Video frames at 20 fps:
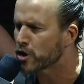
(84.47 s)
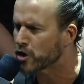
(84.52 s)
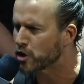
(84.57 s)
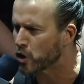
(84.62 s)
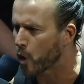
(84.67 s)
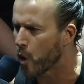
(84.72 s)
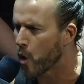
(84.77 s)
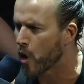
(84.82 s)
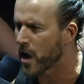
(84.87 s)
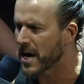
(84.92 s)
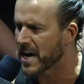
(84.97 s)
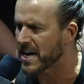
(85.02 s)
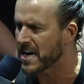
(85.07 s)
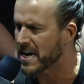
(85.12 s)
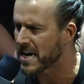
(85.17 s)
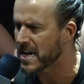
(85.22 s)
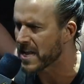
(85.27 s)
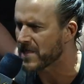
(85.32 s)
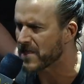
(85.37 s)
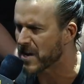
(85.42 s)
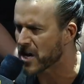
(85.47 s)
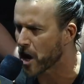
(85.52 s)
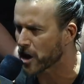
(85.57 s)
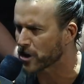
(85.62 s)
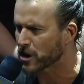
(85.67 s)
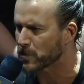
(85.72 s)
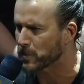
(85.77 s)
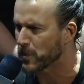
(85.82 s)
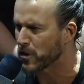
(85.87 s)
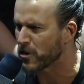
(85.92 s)
join the
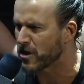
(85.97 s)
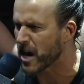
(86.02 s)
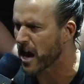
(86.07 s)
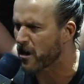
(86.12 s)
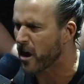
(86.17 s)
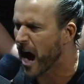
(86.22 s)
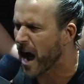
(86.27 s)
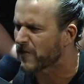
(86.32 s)
Undisputed Era.